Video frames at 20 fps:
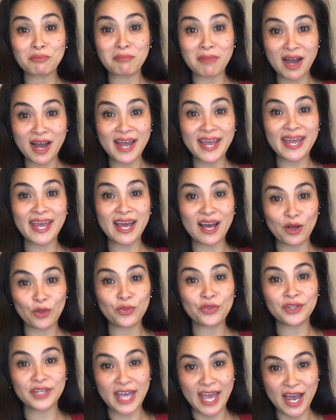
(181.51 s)
My
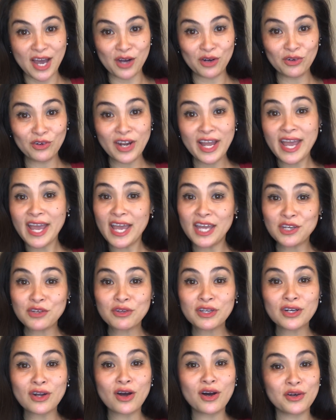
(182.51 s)
Health Now. And you
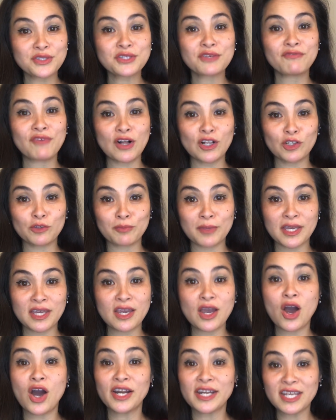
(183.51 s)
can also follow
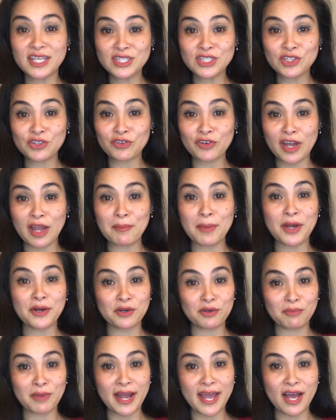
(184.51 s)
me on Instagram
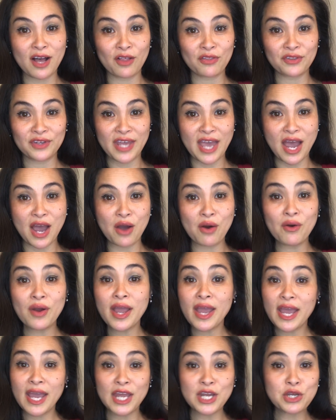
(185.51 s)
under My Health Now.
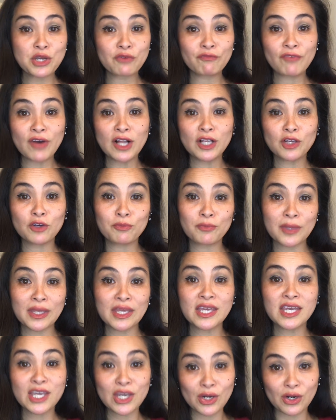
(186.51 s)
And you can follow
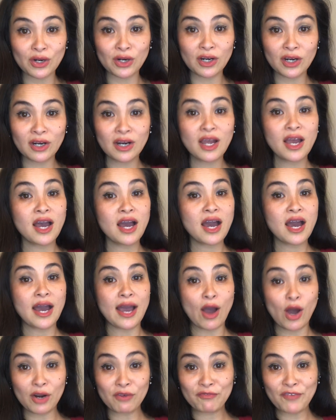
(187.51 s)
me here
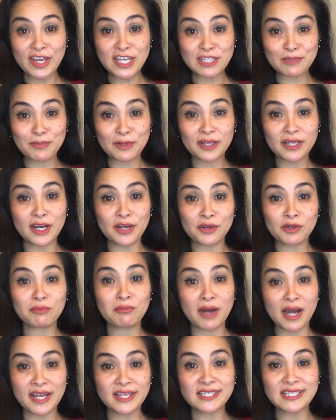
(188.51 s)
on Facebook under
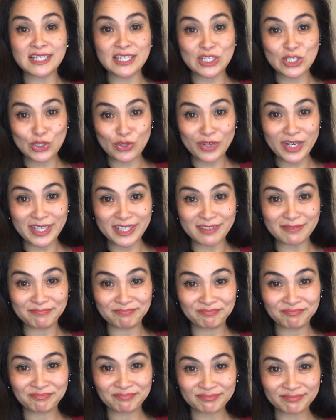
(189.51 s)
My T Trin.